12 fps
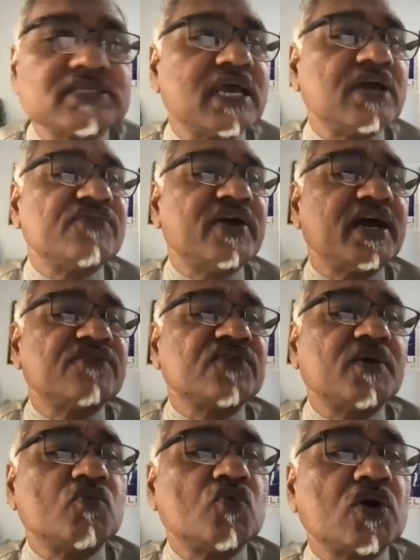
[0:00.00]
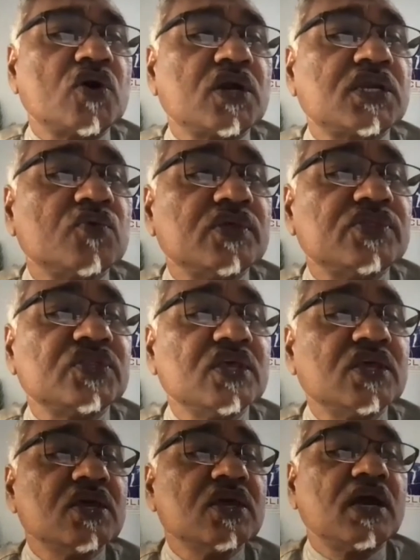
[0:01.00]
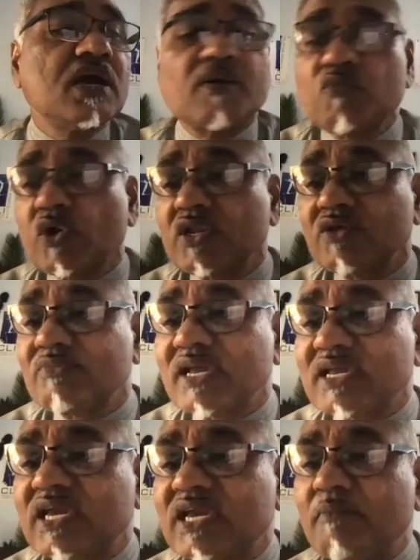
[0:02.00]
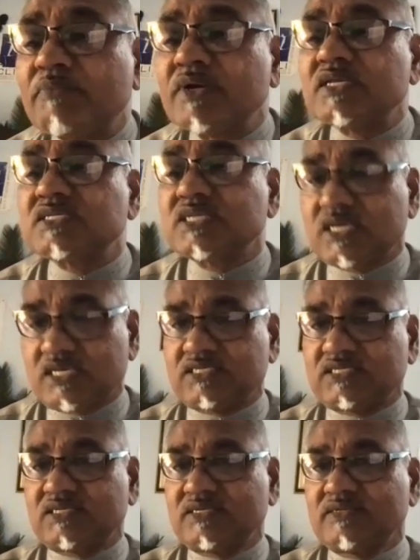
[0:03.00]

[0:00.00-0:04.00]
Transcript: I've had from working with um, one of my campers is